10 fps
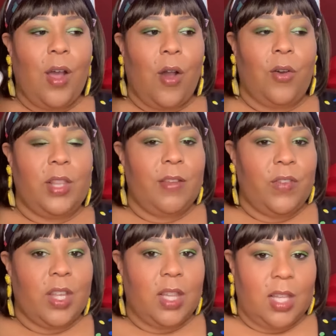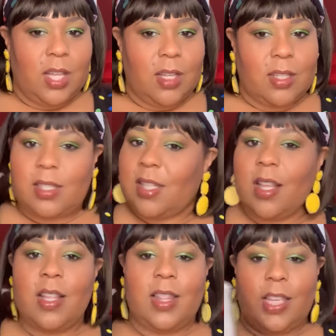Olivia Lux
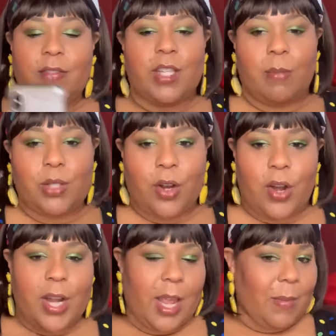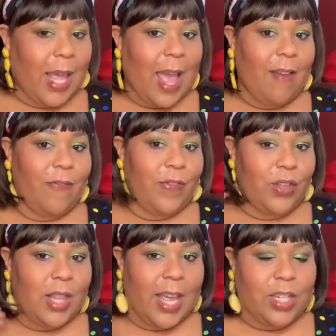lives up to her name. Like, I
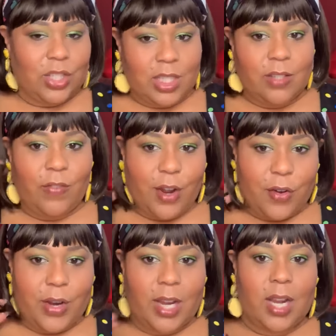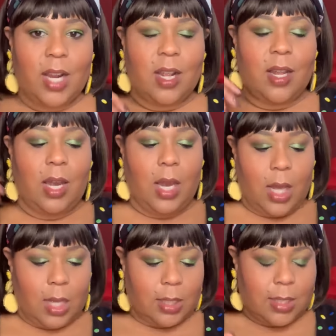feel like she's very
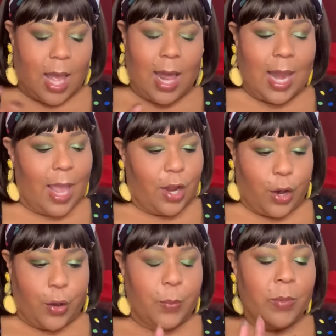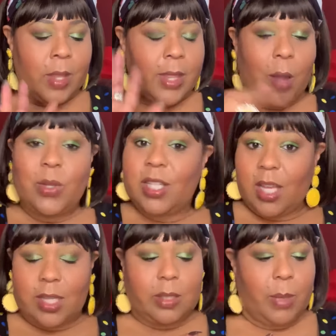Lux. I like her. That was a
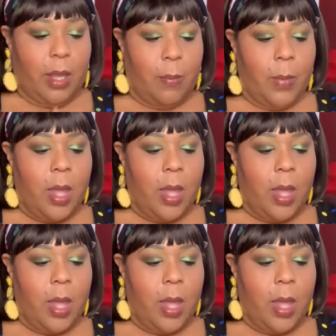yes, ma'am.